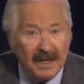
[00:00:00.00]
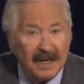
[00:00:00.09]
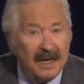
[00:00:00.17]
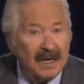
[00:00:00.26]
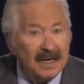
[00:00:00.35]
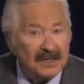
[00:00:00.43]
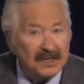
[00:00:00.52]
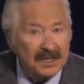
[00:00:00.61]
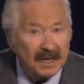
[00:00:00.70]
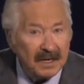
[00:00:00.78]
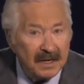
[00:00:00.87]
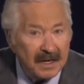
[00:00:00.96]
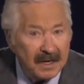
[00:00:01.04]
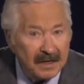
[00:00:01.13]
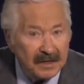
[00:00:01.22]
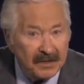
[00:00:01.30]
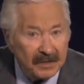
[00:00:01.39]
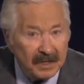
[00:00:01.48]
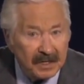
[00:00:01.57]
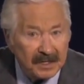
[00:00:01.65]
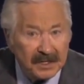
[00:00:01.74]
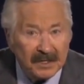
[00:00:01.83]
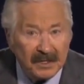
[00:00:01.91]
He has delegated to
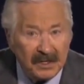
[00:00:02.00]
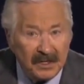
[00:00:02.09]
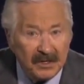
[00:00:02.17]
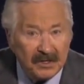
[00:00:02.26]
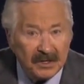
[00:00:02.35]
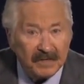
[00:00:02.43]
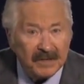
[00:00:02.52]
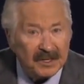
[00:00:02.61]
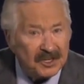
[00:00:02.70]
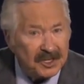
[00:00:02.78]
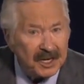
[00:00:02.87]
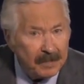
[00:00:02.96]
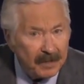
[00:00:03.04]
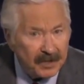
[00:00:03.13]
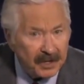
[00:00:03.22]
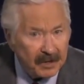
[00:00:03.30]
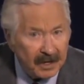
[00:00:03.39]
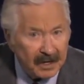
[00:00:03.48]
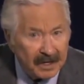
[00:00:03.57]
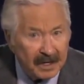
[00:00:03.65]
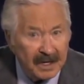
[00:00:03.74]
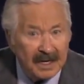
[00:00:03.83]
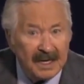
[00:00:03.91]
us the use of the same
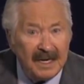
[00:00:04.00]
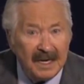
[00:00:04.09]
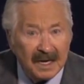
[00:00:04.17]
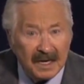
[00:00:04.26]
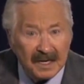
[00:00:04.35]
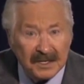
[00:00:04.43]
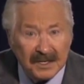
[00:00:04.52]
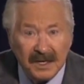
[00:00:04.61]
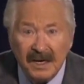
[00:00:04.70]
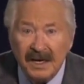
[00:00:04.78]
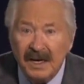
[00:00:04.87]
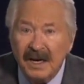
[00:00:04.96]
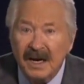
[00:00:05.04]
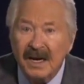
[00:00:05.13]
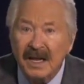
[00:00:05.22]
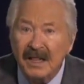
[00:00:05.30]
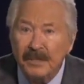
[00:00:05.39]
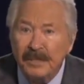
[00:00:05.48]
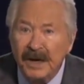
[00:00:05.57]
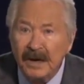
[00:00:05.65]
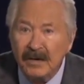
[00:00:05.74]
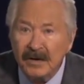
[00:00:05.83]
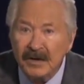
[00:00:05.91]
authority he has and the
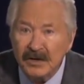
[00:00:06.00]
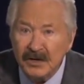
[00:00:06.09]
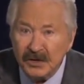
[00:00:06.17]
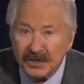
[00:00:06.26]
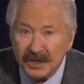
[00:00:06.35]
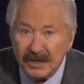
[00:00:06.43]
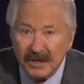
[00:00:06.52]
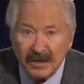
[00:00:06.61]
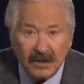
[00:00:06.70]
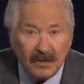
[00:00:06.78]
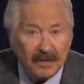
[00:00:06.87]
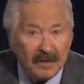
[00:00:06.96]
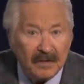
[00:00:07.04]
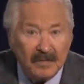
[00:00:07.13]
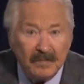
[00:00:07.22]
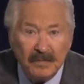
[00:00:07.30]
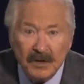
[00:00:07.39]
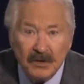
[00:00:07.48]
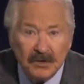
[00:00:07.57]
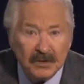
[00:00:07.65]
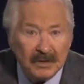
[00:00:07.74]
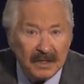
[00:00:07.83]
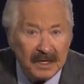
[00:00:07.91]
power to use it over
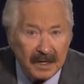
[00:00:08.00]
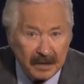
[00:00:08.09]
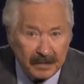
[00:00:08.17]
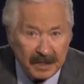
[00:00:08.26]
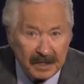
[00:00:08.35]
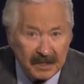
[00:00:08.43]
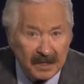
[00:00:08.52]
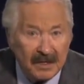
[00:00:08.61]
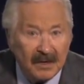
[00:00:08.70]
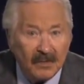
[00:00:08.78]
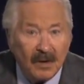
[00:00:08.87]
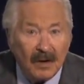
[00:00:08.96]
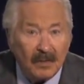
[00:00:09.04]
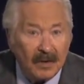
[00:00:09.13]
mutual enemies while